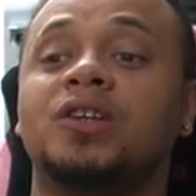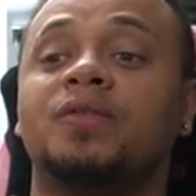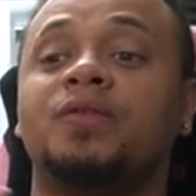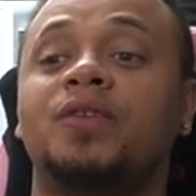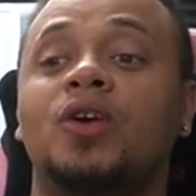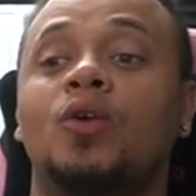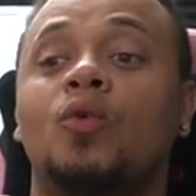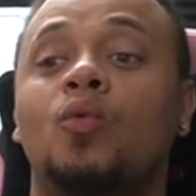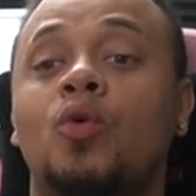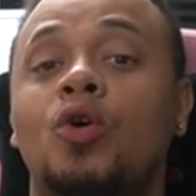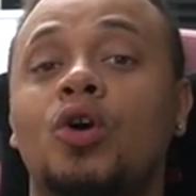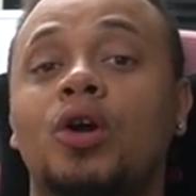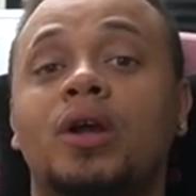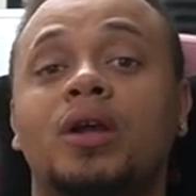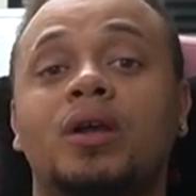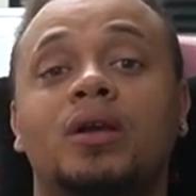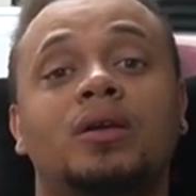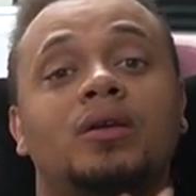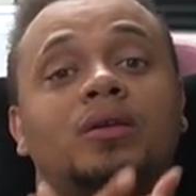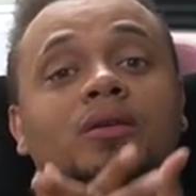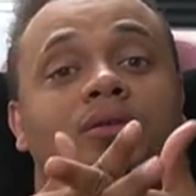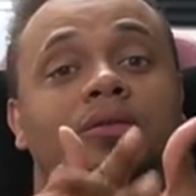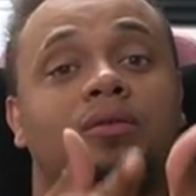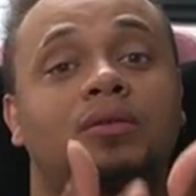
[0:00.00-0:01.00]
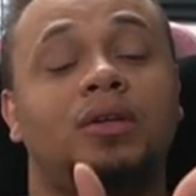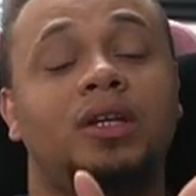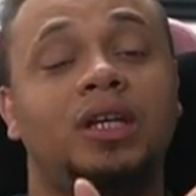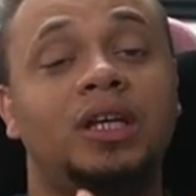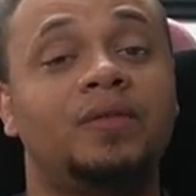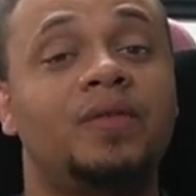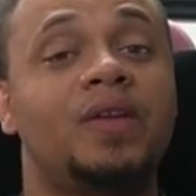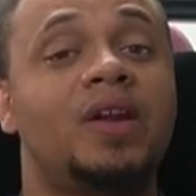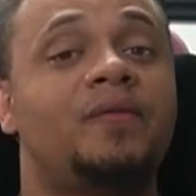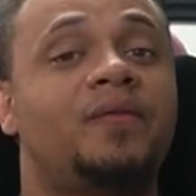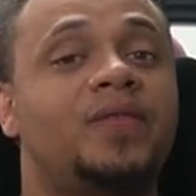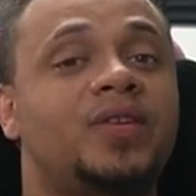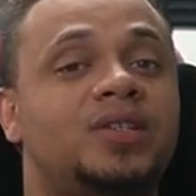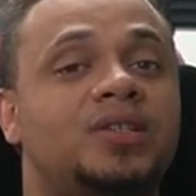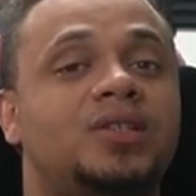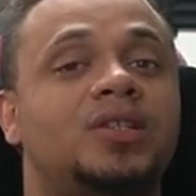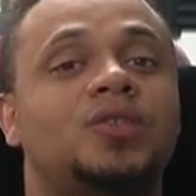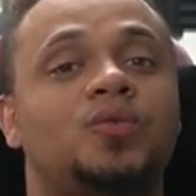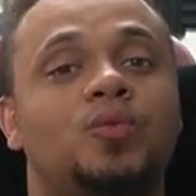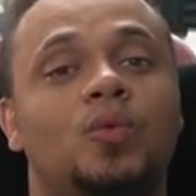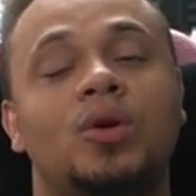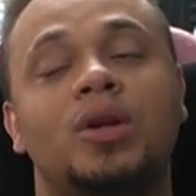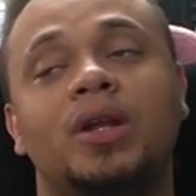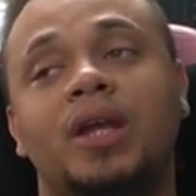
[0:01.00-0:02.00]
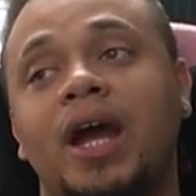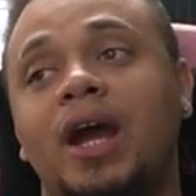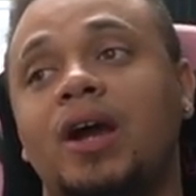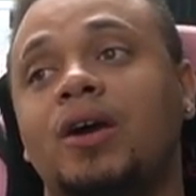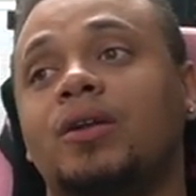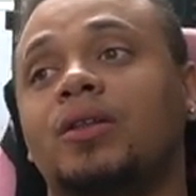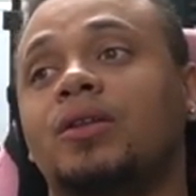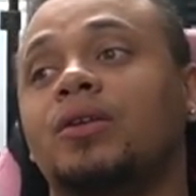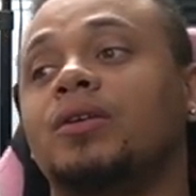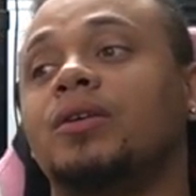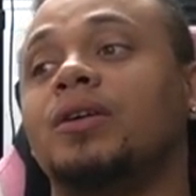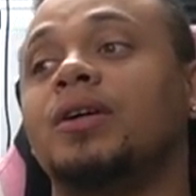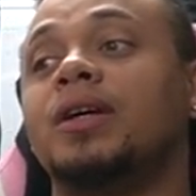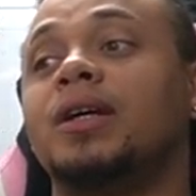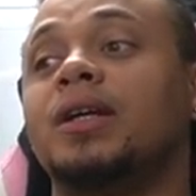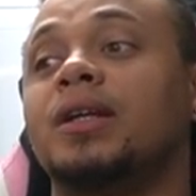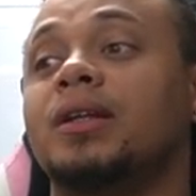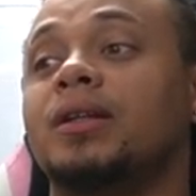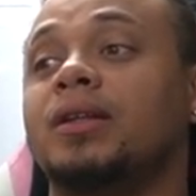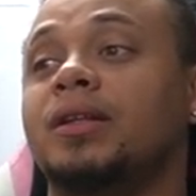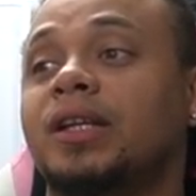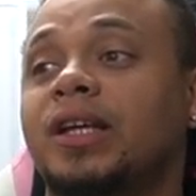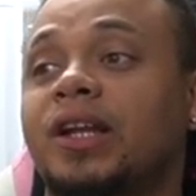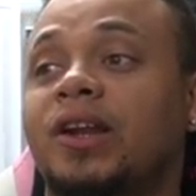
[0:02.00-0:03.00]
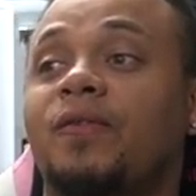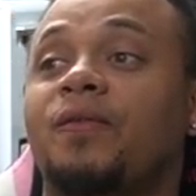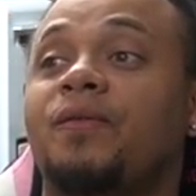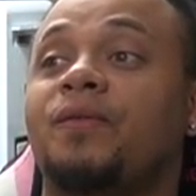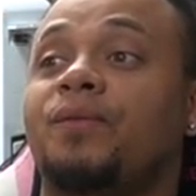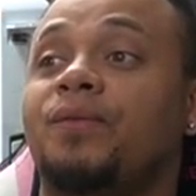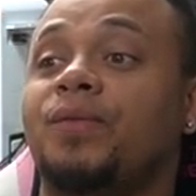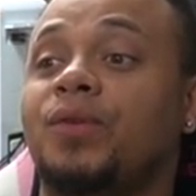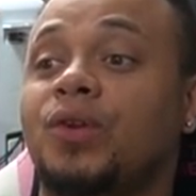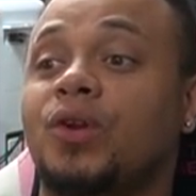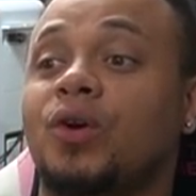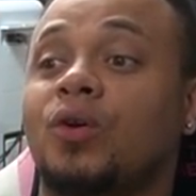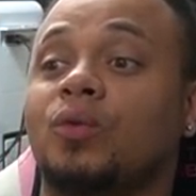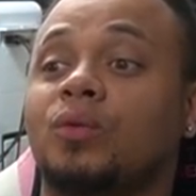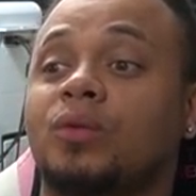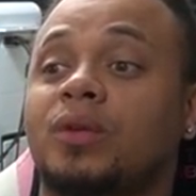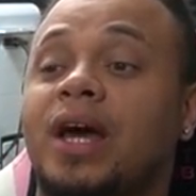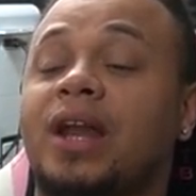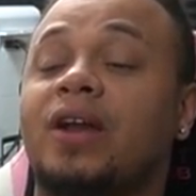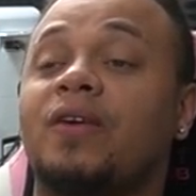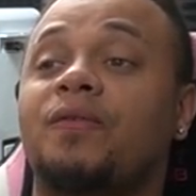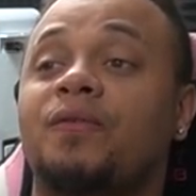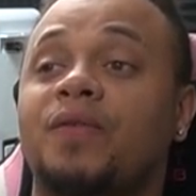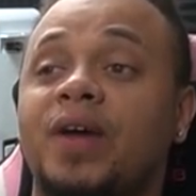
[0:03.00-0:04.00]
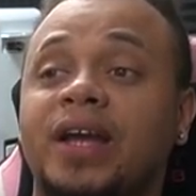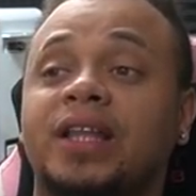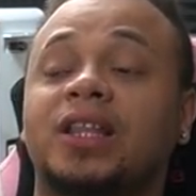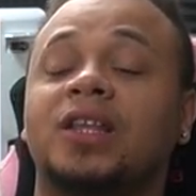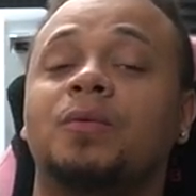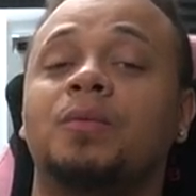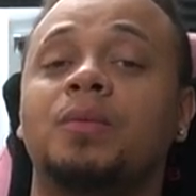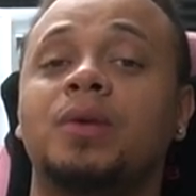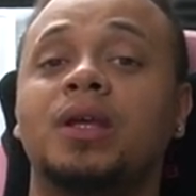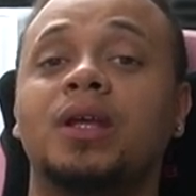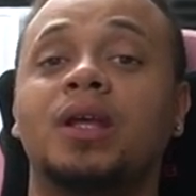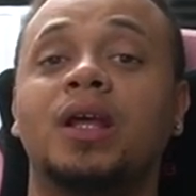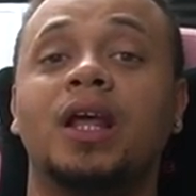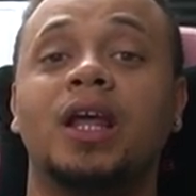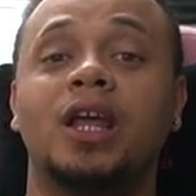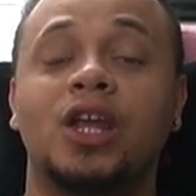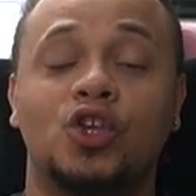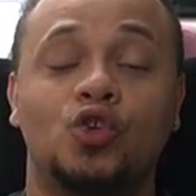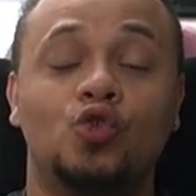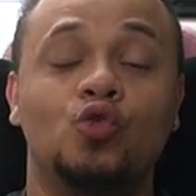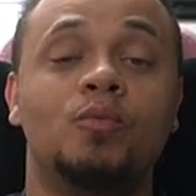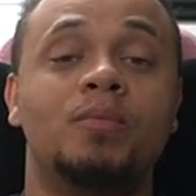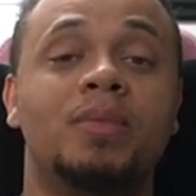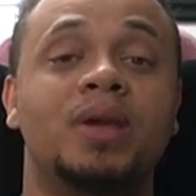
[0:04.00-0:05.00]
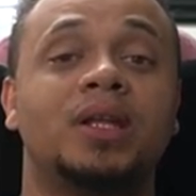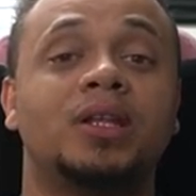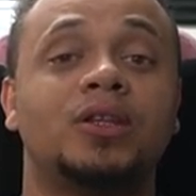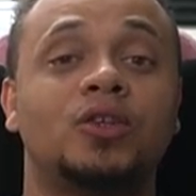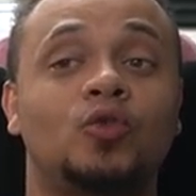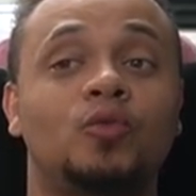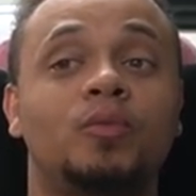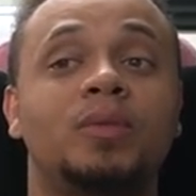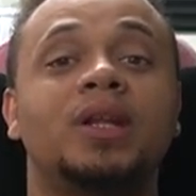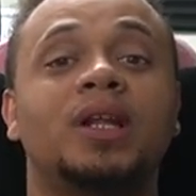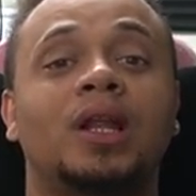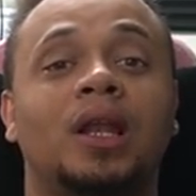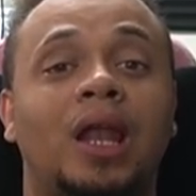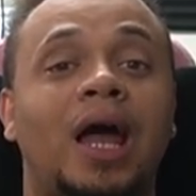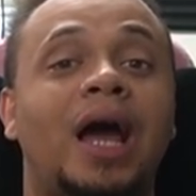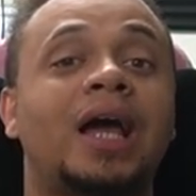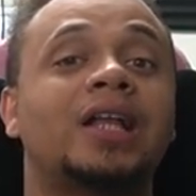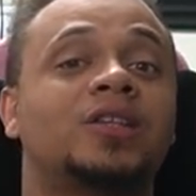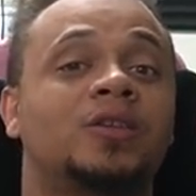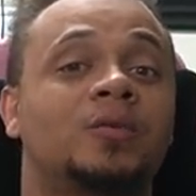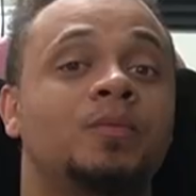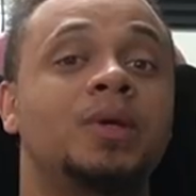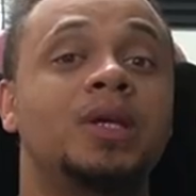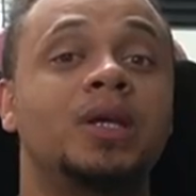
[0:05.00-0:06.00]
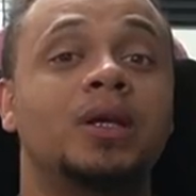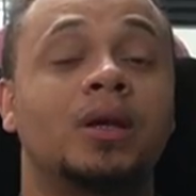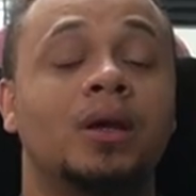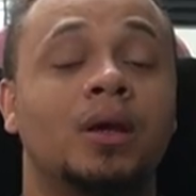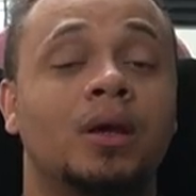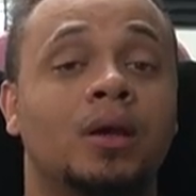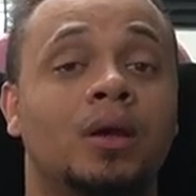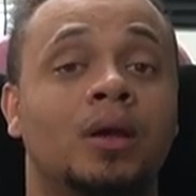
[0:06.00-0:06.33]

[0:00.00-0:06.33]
of your work, even if it's just one character, that, you know, that affected me. You mean a lot to me.